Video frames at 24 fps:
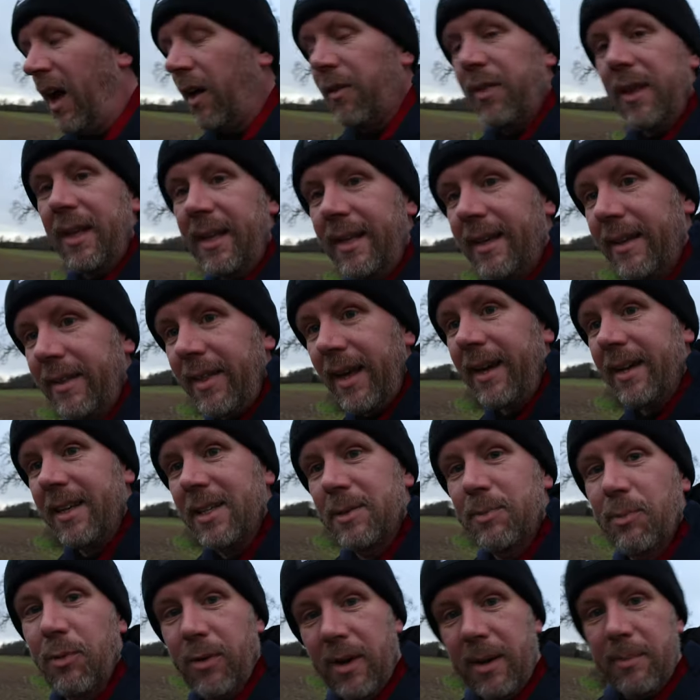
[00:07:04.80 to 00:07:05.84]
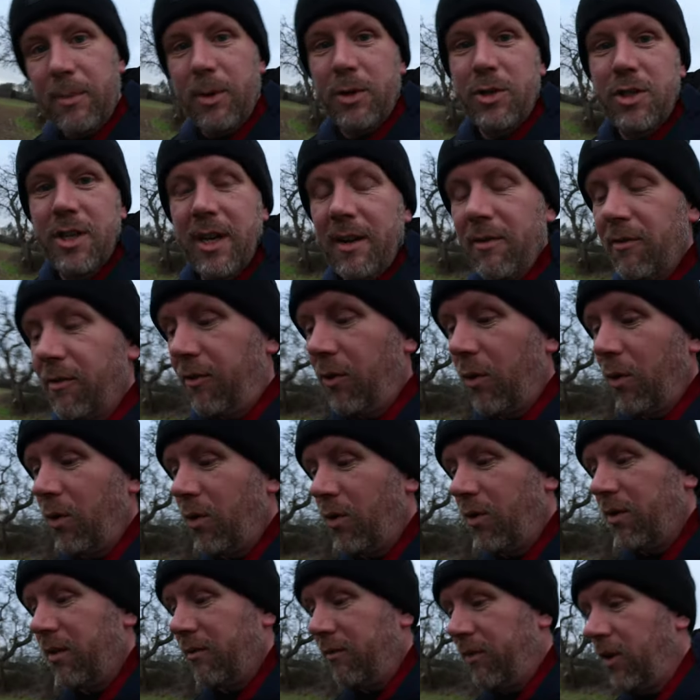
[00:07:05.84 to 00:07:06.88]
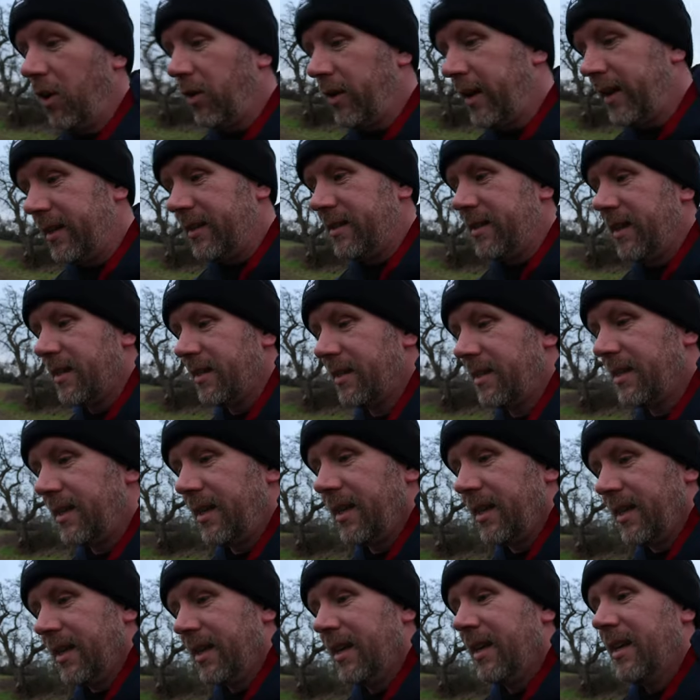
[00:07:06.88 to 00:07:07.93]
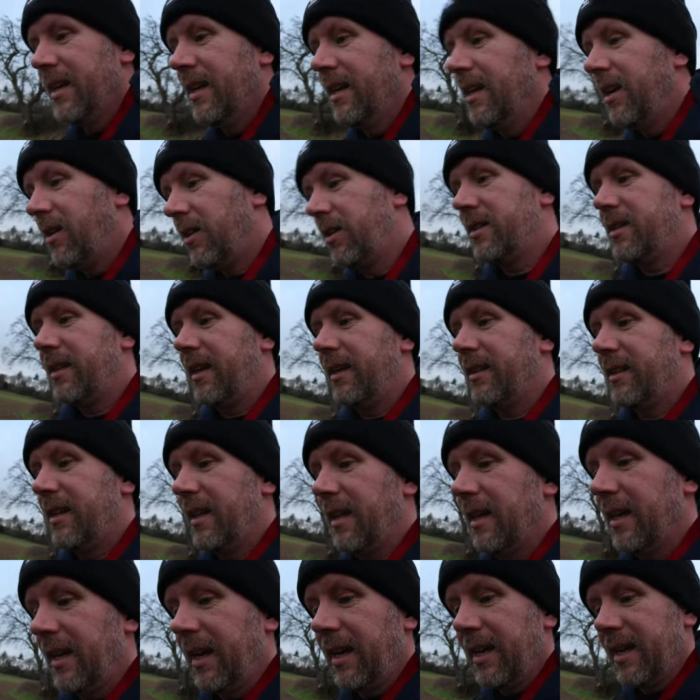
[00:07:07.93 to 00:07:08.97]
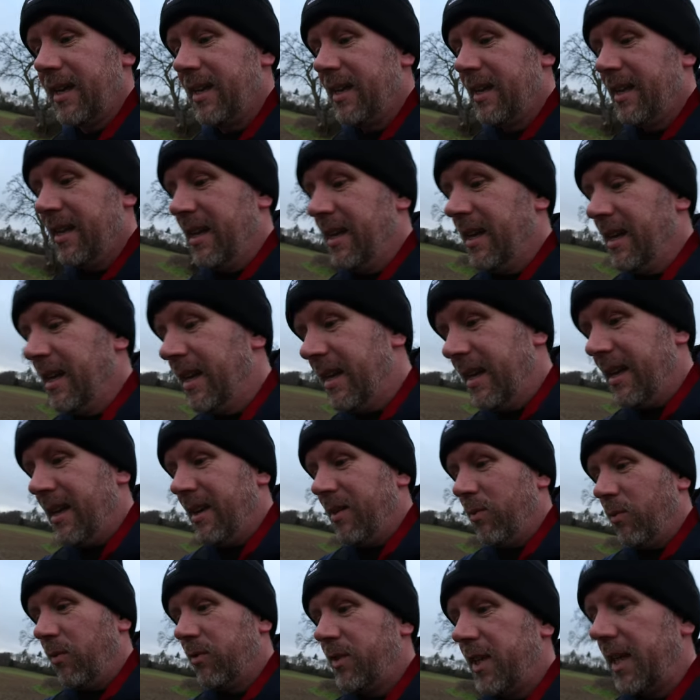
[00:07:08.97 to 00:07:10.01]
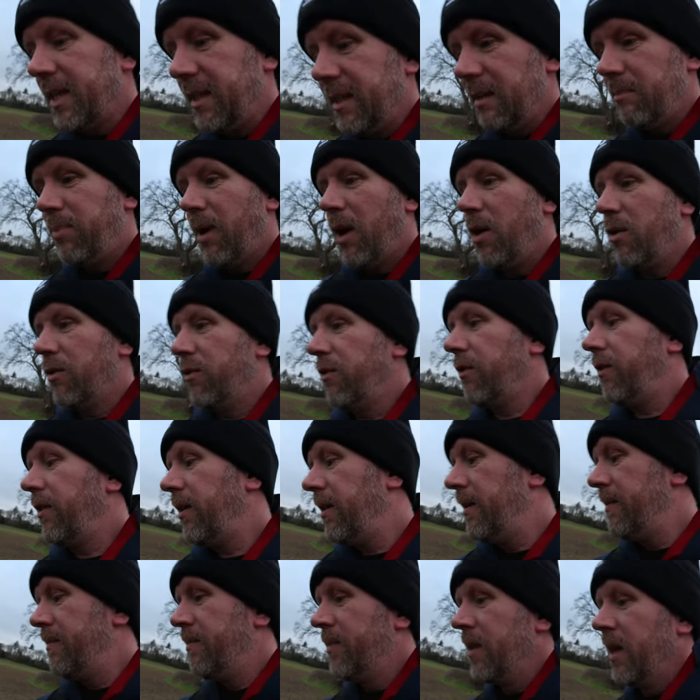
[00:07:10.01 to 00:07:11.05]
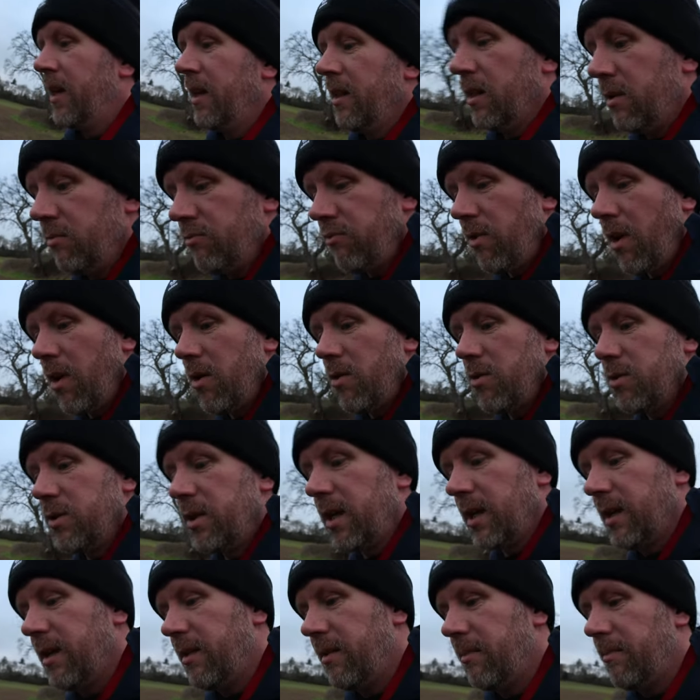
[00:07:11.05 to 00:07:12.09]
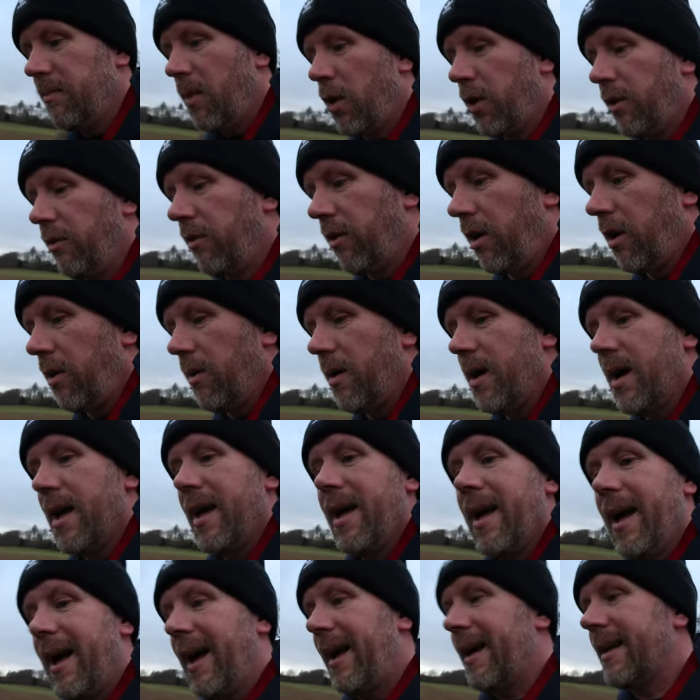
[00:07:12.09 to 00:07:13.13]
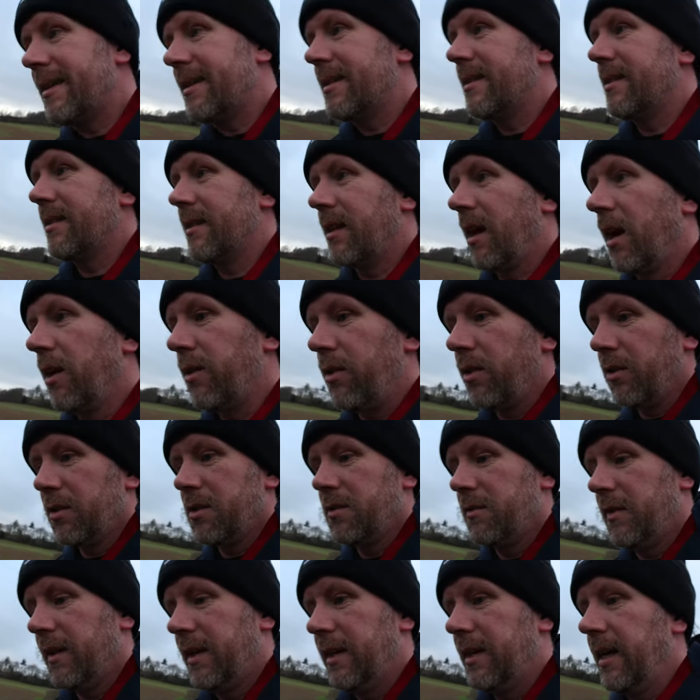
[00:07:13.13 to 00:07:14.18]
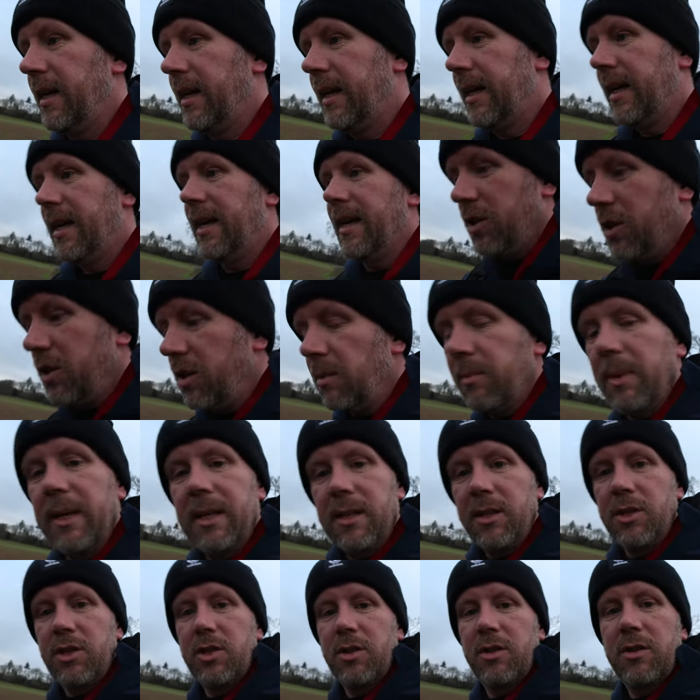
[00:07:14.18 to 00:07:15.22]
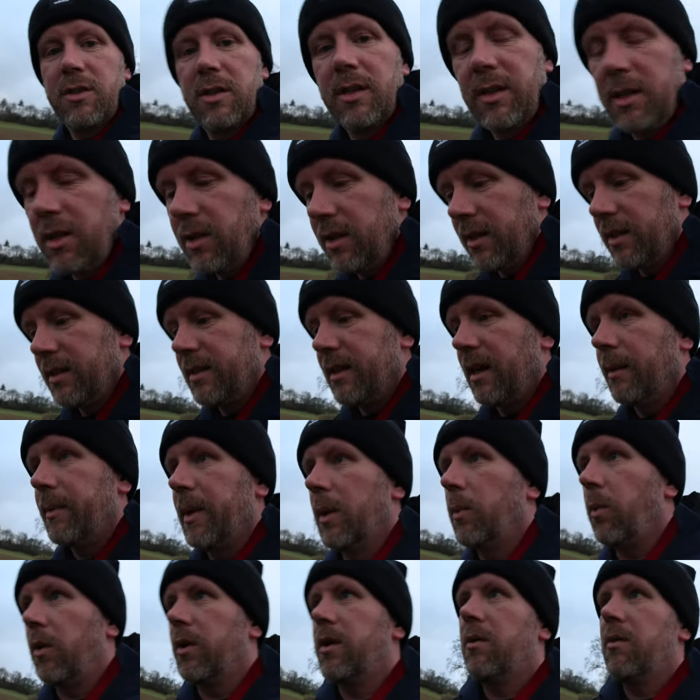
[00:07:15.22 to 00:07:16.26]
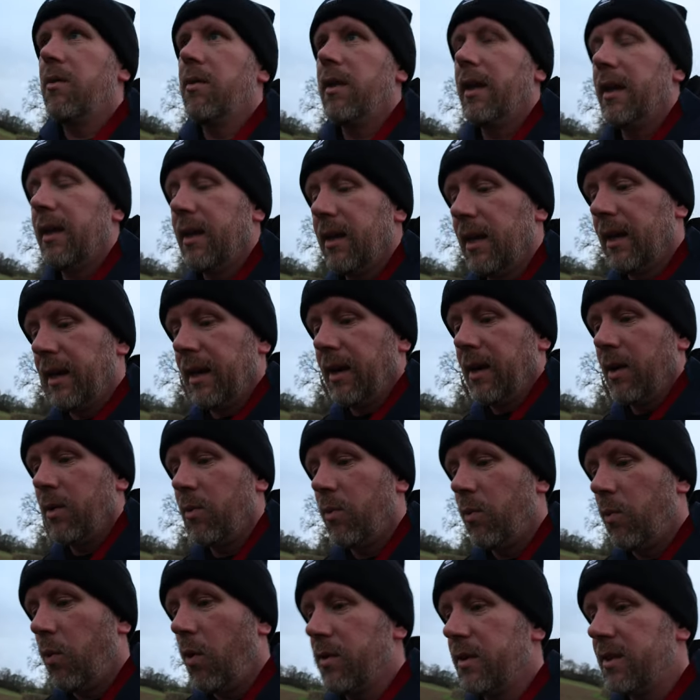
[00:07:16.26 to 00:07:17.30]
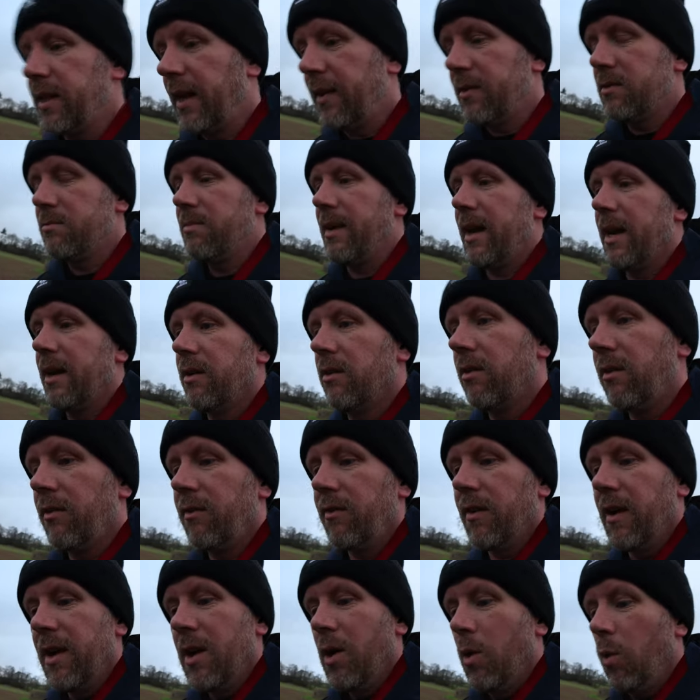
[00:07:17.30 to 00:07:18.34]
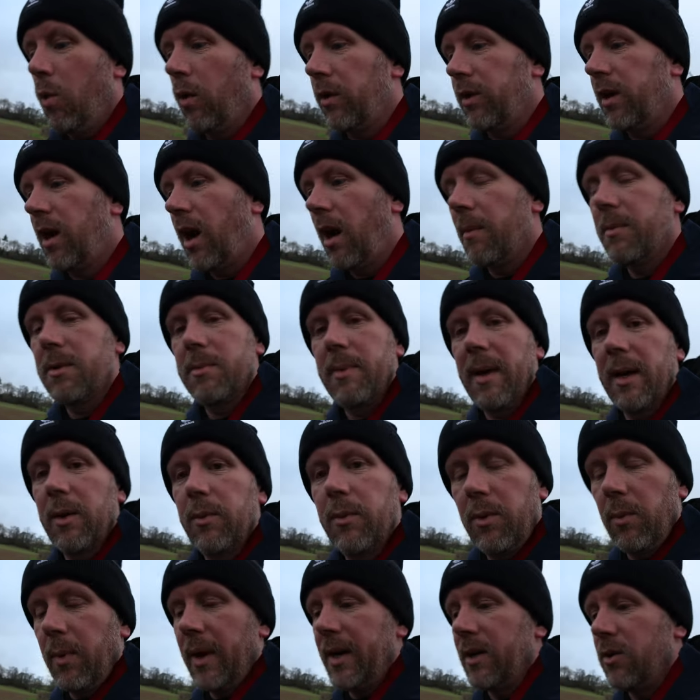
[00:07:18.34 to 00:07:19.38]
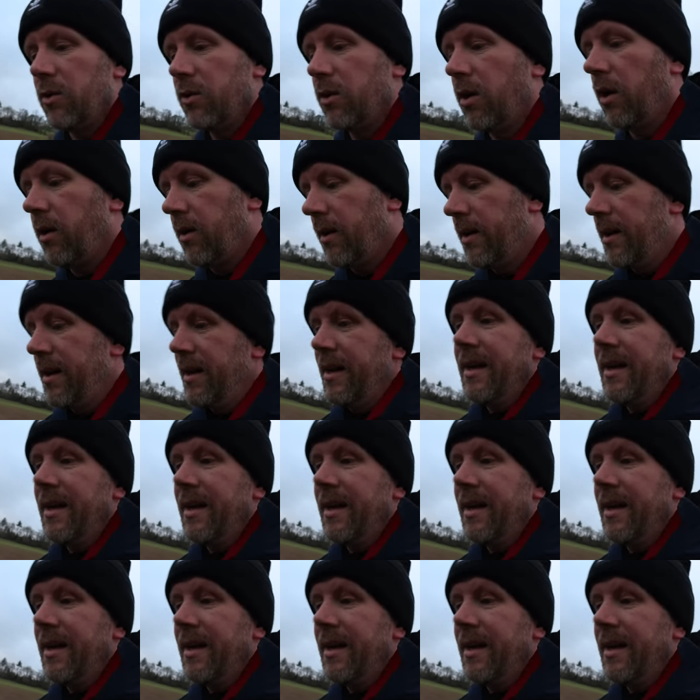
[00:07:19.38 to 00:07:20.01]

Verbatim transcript: I think that is pretty much it for the vlogging test. Like I said, we've tested both the Røde Micro and the Godox VD. You can be the judge and you can tell me what you think and what sounds better, if one copes better with the wind or not.